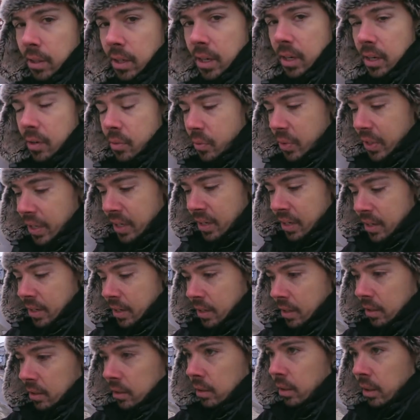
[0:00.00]
Got windy
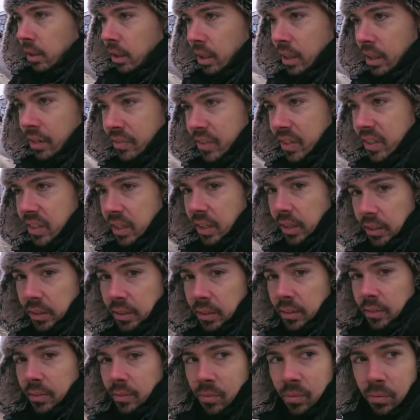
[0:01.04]
all of a sudden.
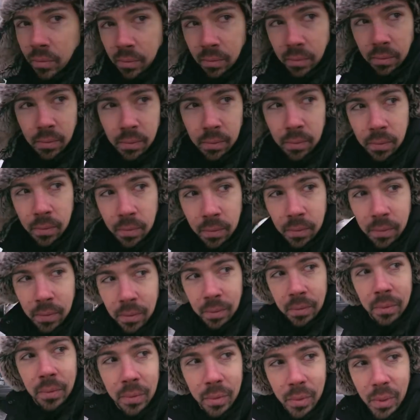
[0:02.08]

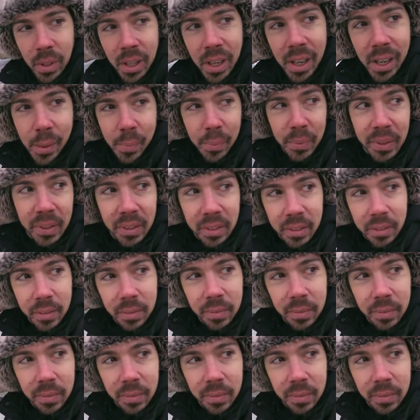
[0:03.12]
What happened?